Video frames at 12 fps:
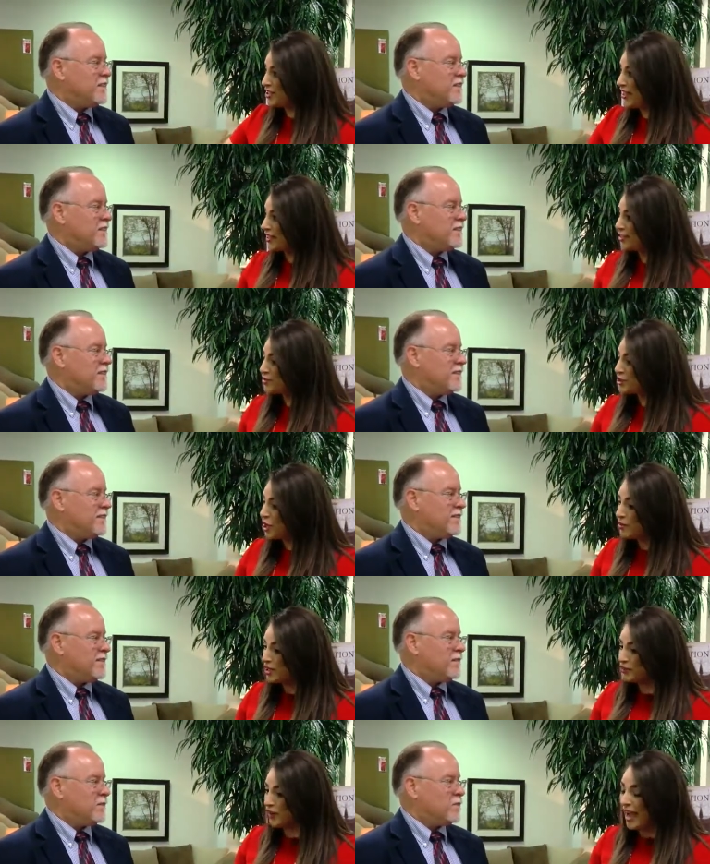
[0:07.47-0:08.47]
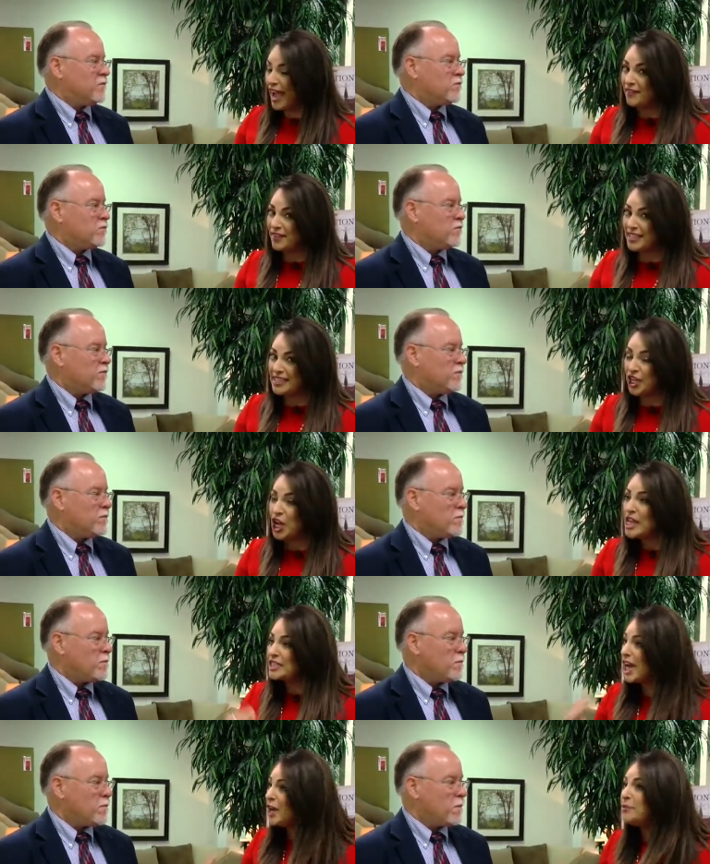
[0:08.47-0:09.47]
Speaker 1: thank you so much for having us here.
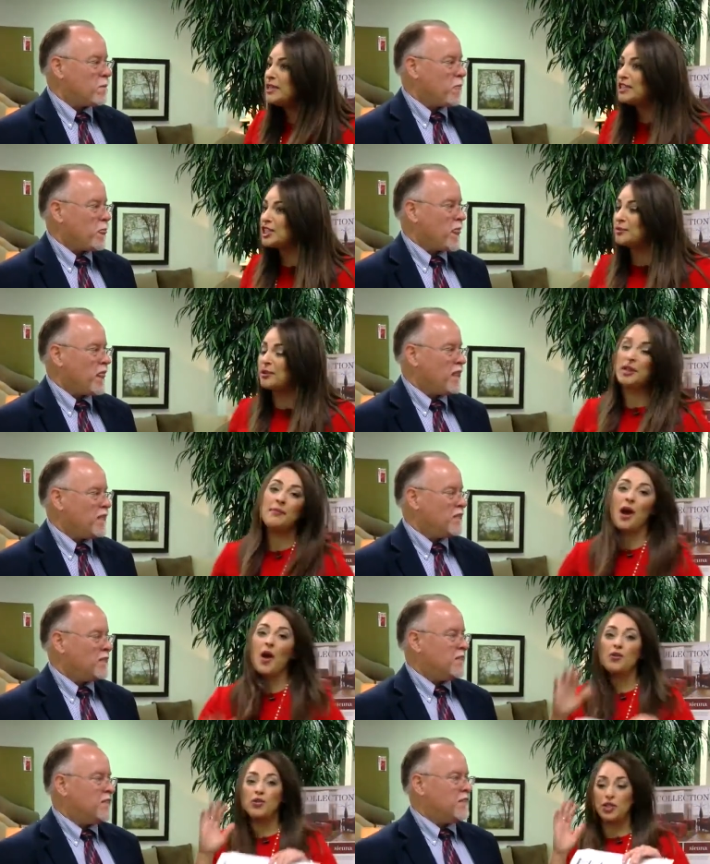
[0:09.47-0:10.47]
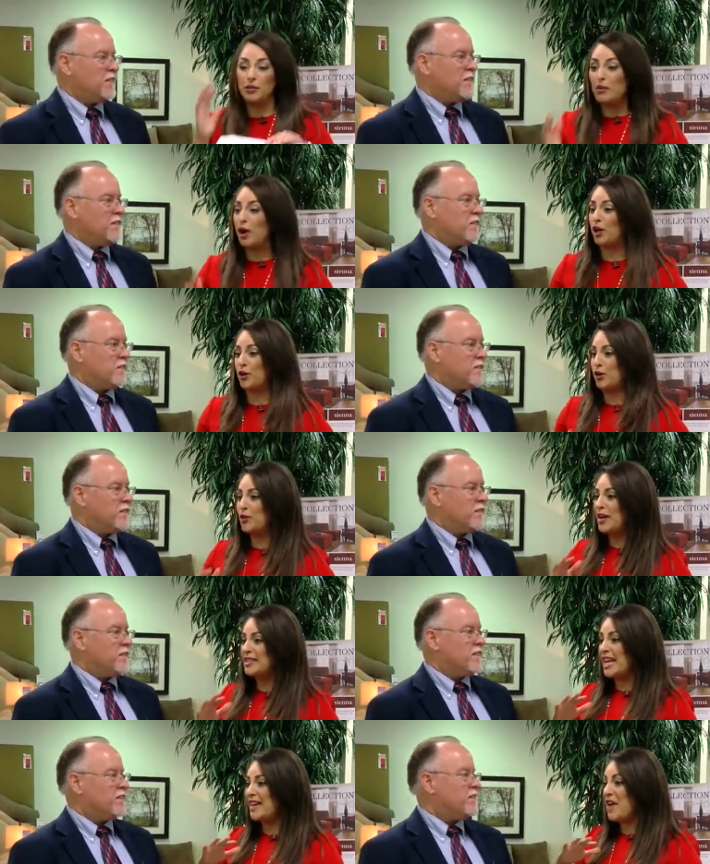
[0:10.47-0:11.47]
Tell me a little bit about tomorrow. You
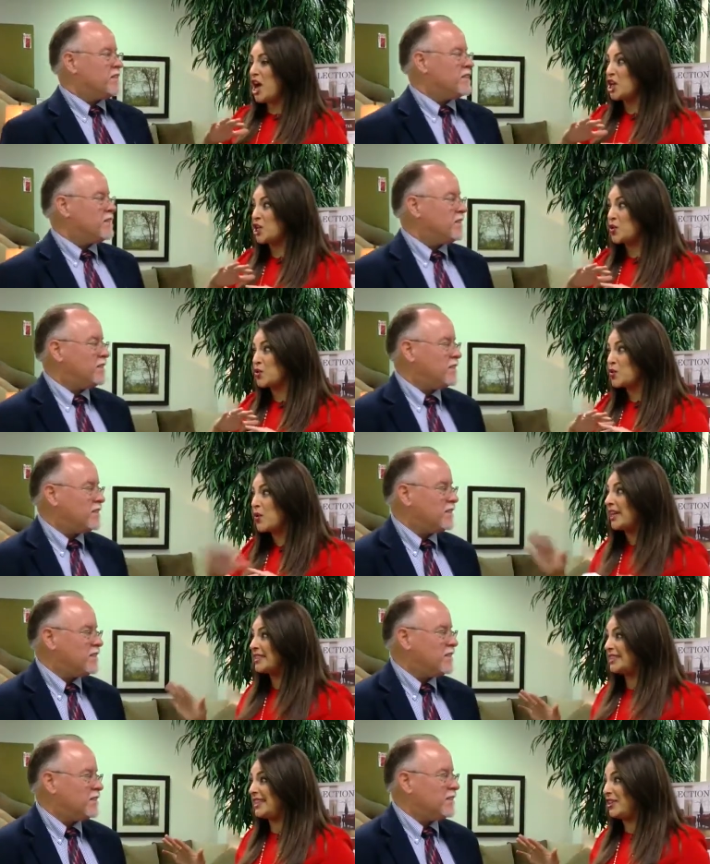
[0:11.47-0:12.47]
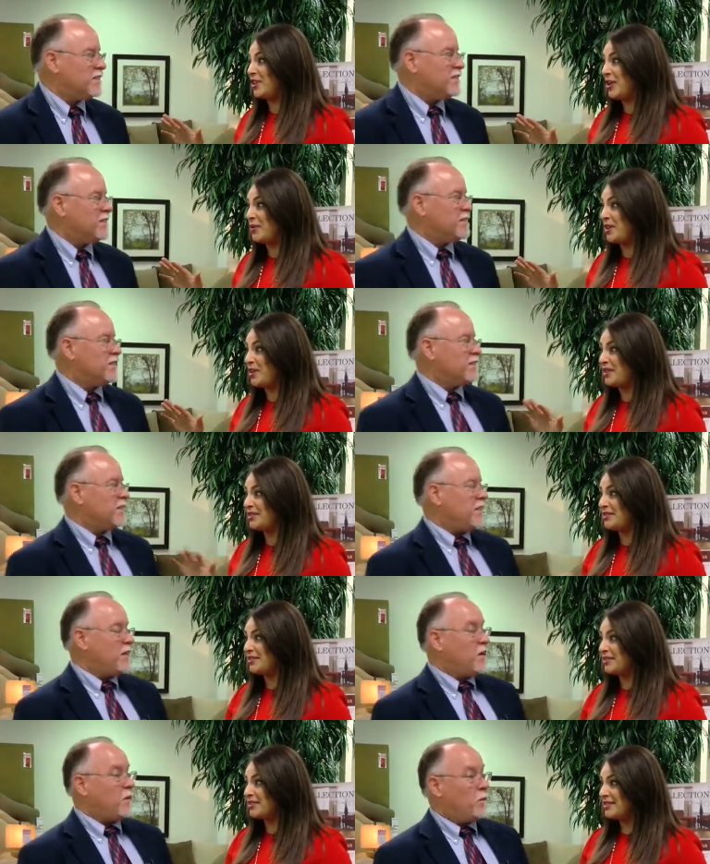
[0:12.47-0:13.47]
guys have a great sale going
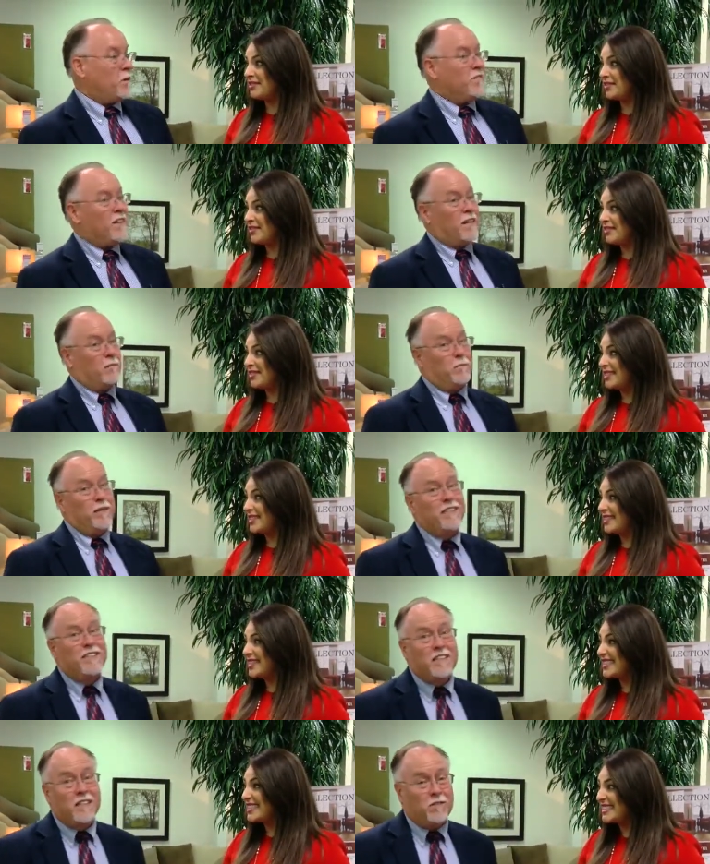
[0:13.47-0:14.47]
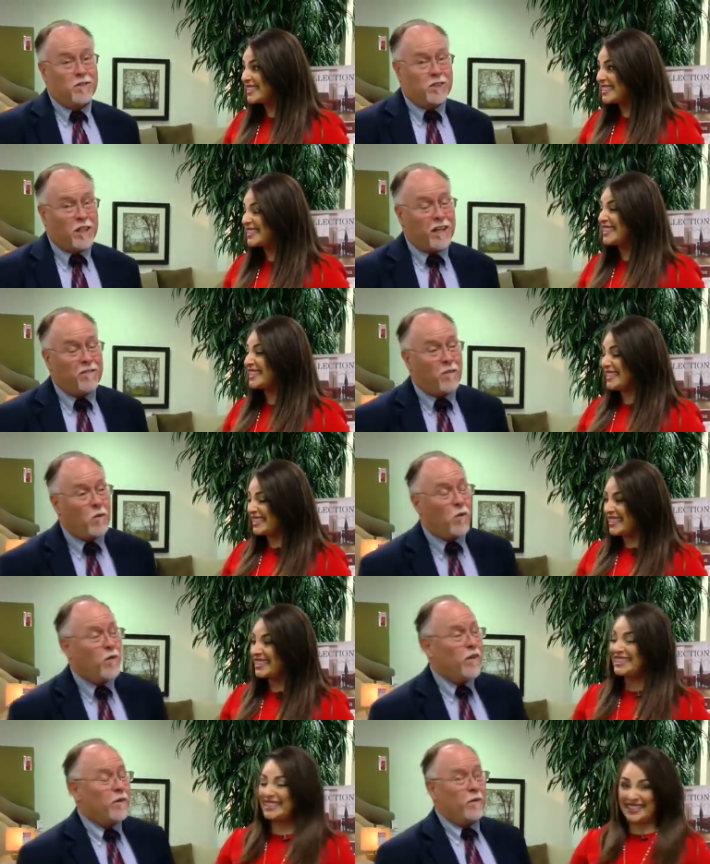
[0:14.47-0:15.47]
on.
Speaker 2: We've got a big sale for July
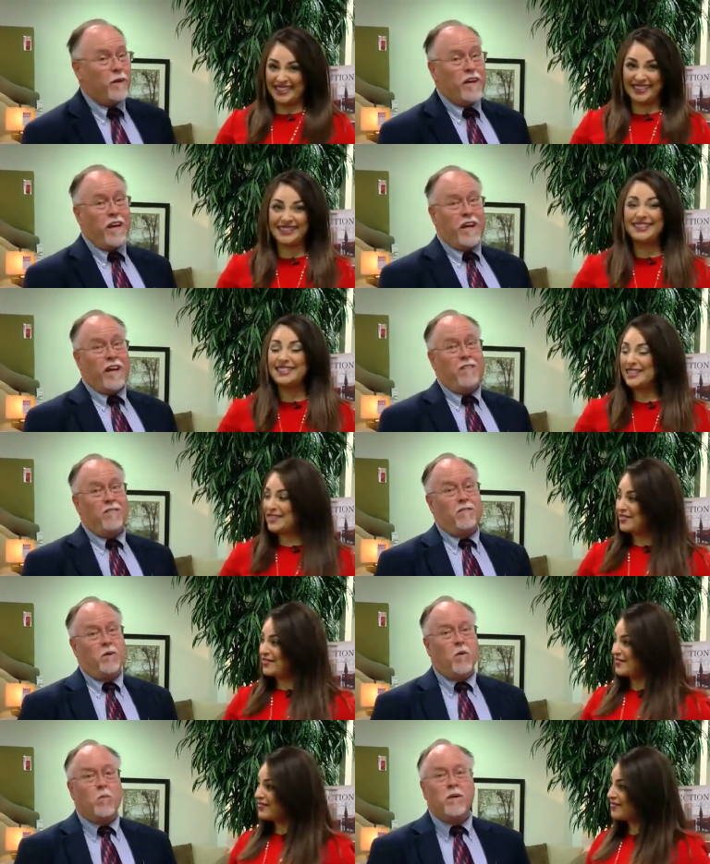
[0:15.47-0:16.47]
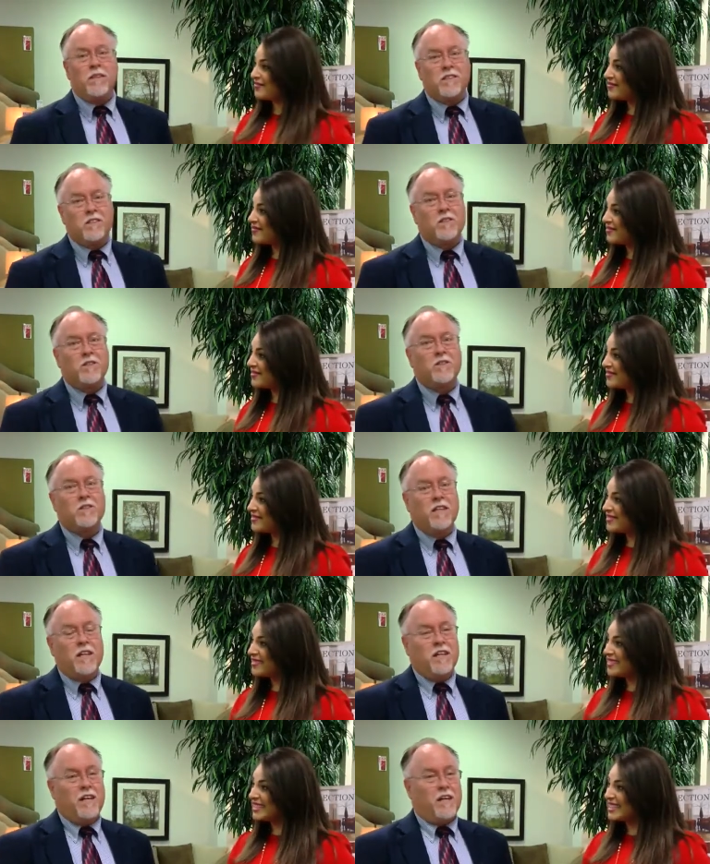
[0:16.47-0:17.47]
4th, and we have doorbusters.
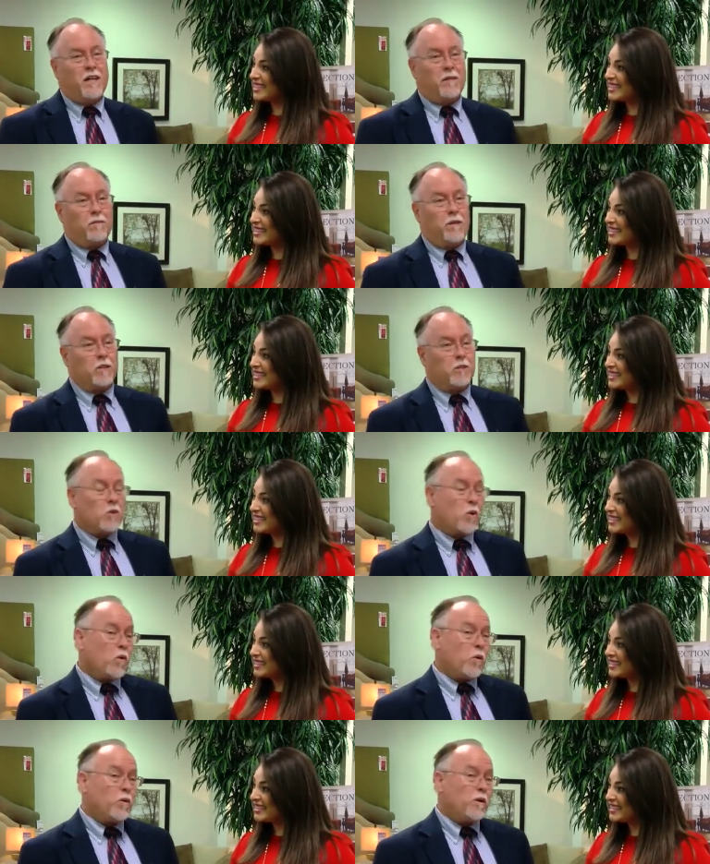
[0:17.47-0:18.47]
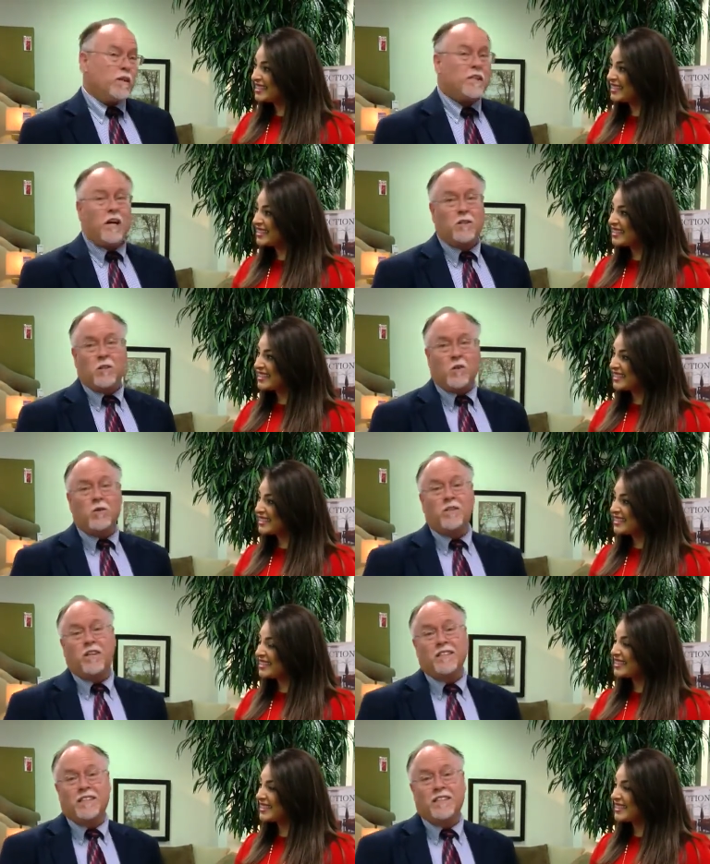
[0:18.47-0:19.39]
Uh, the store, entire store is on